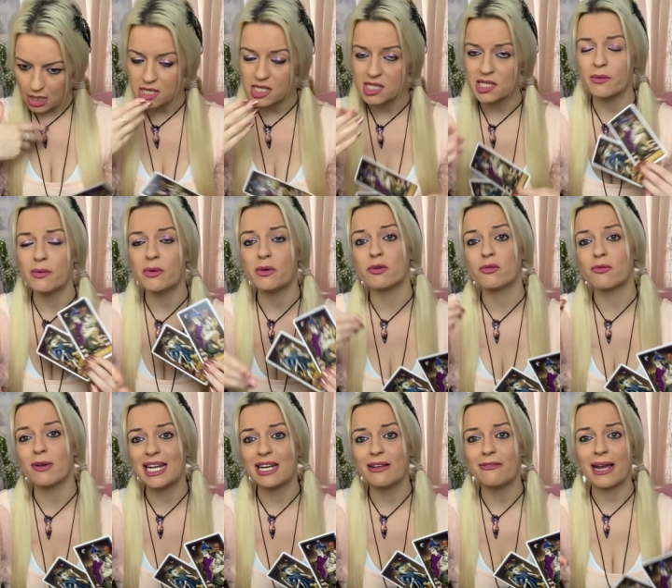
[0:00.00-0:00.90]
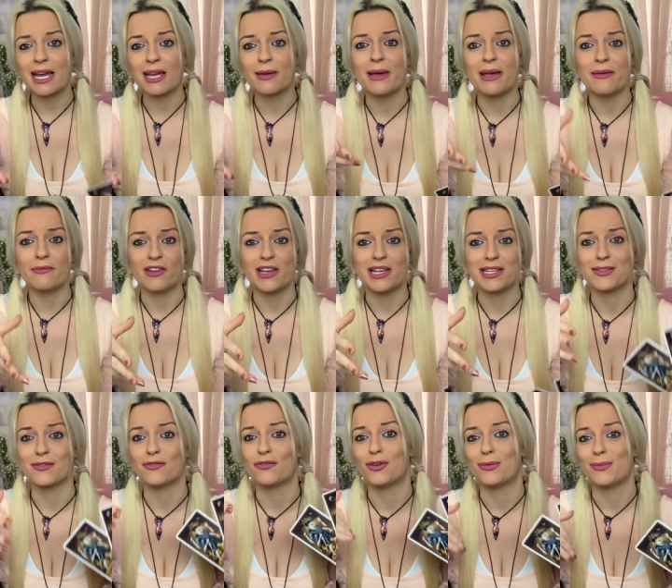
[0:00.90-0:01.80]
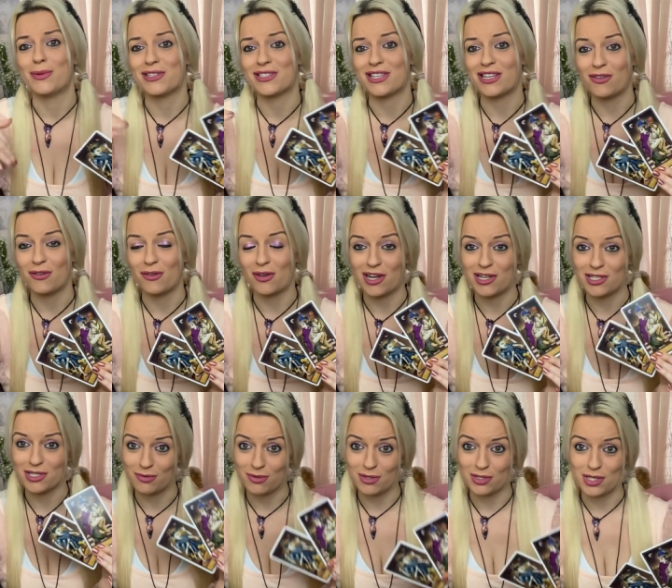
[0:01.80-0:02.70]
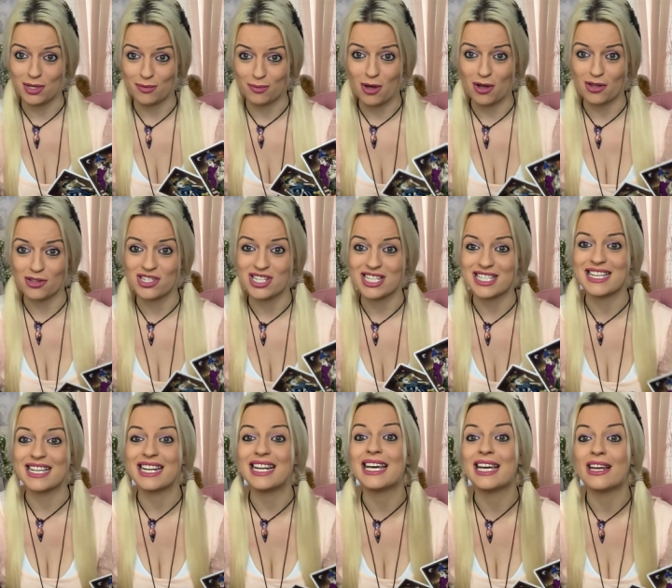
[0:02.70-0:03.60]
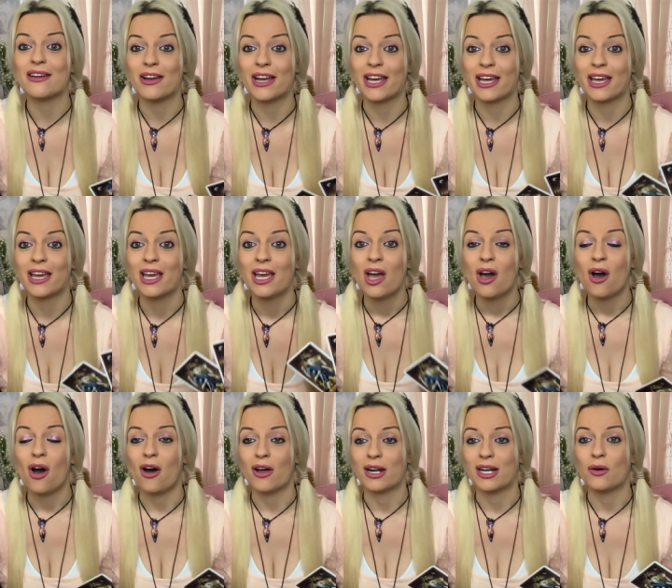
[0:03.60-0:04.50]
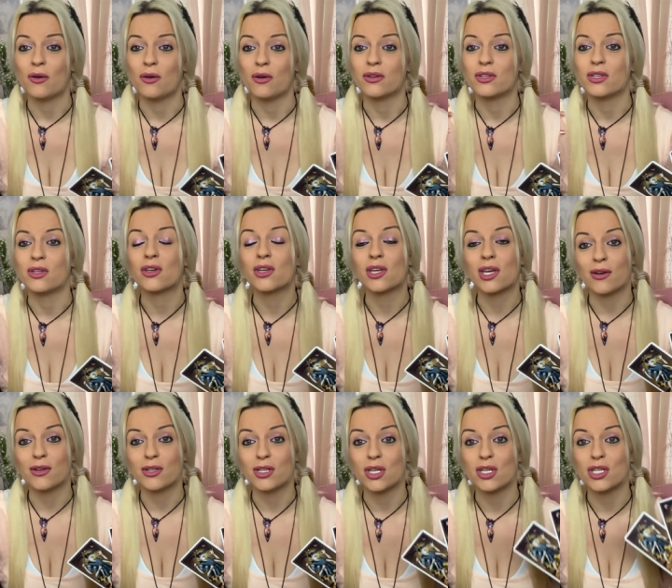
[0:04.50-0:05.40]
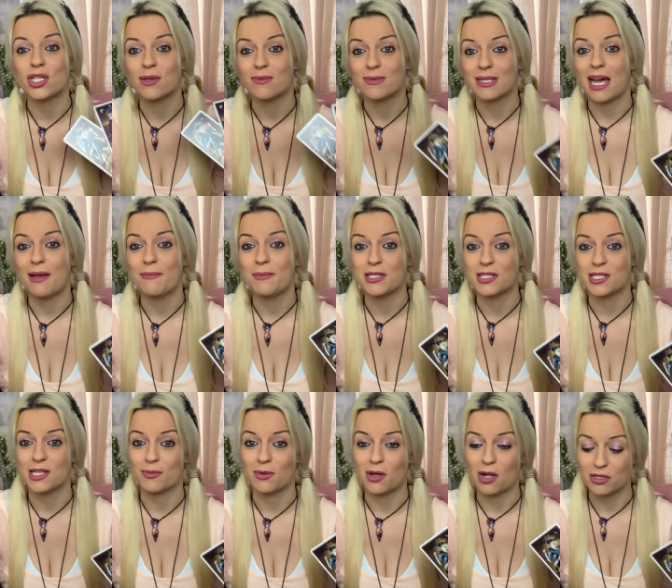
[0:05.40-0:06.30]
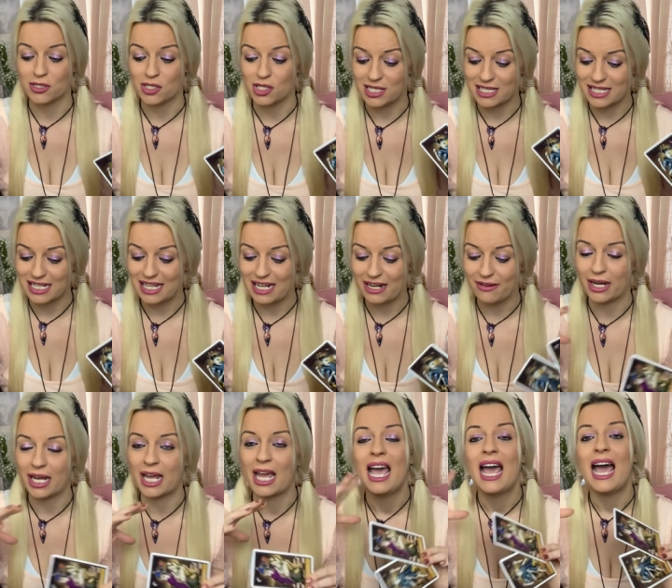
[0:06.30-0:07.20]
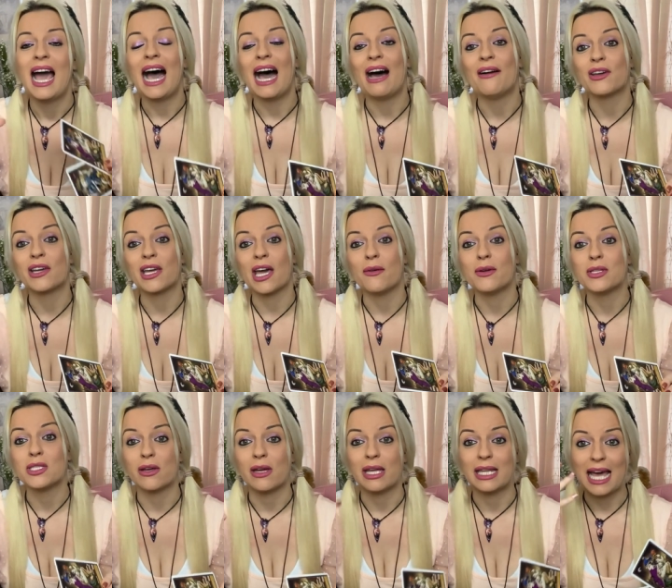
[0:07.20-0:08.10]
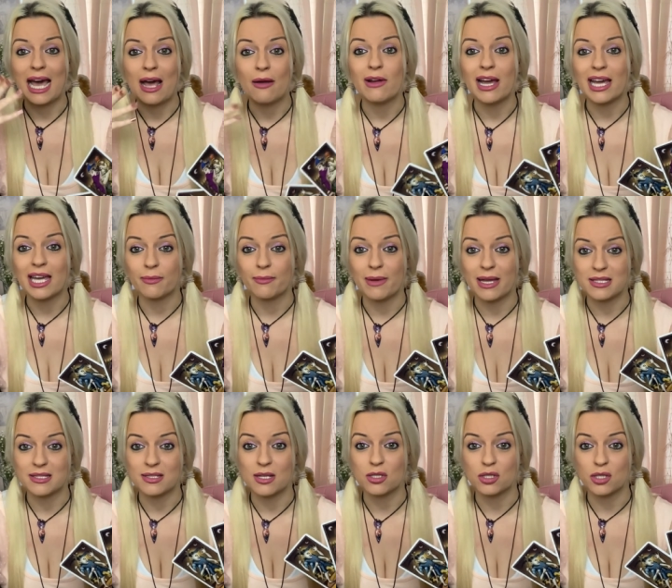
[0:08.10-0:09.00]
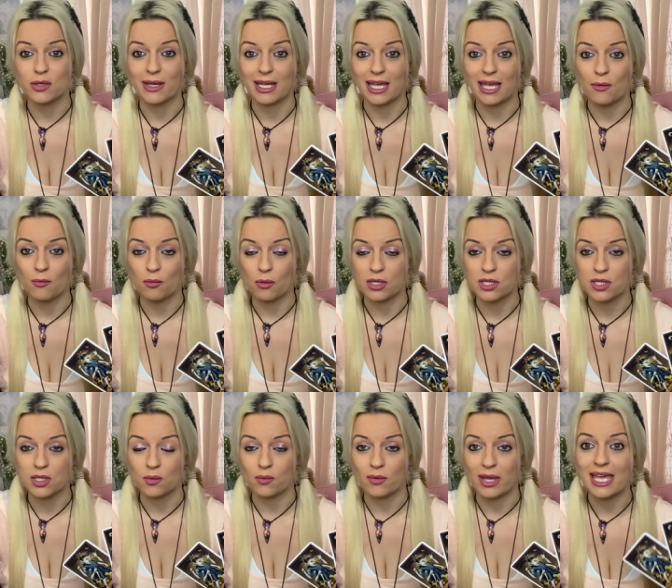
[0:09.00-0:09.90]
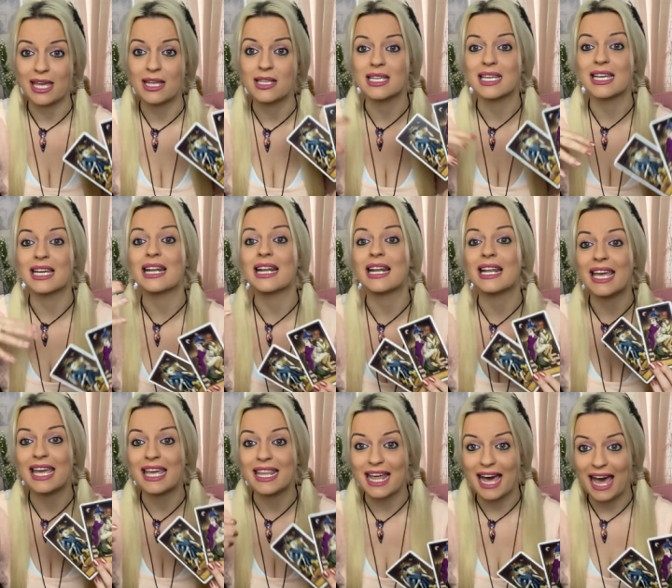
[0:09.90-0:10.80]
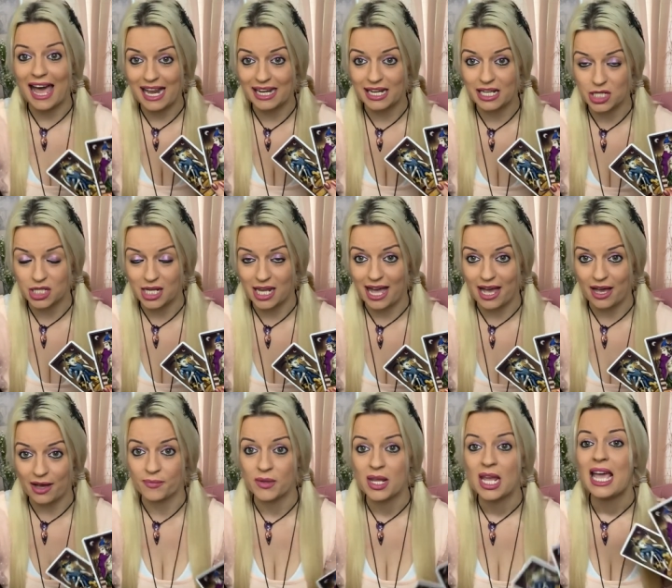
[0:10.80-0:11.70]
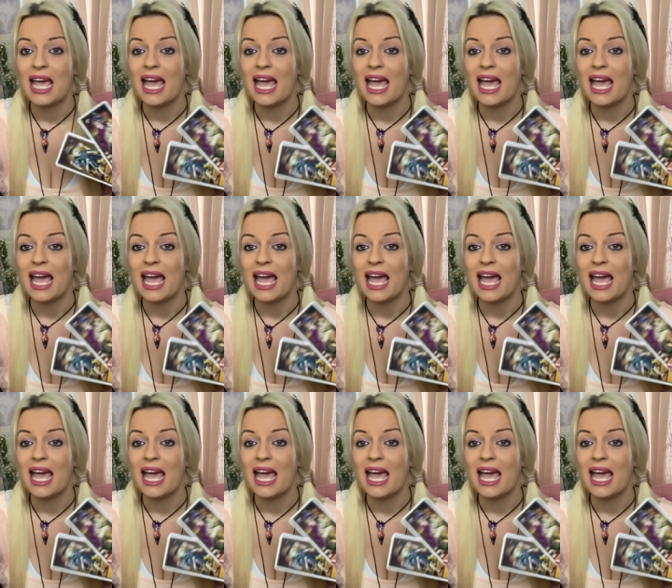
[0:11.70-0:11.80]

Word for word: So we would really recommend first and foremost that you guys do a subconscious clearing on it all. You can go on YouTube, type in subconscious clearing, have a go at doing that. Recommend doing it once a week to clear that energy out